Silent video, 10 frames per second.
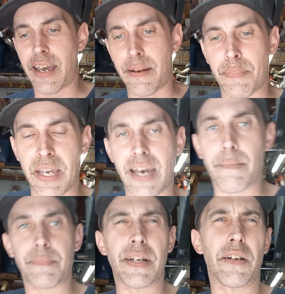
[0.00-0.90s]
N P
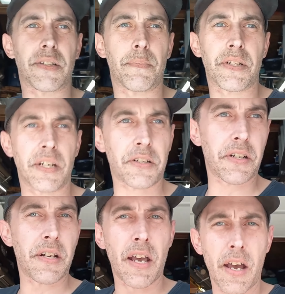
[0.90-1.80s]
M, Nelson
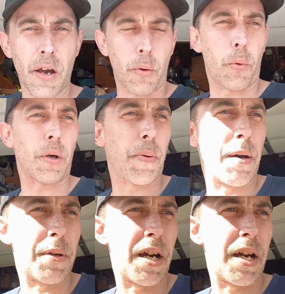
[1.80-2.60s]
Precision water pump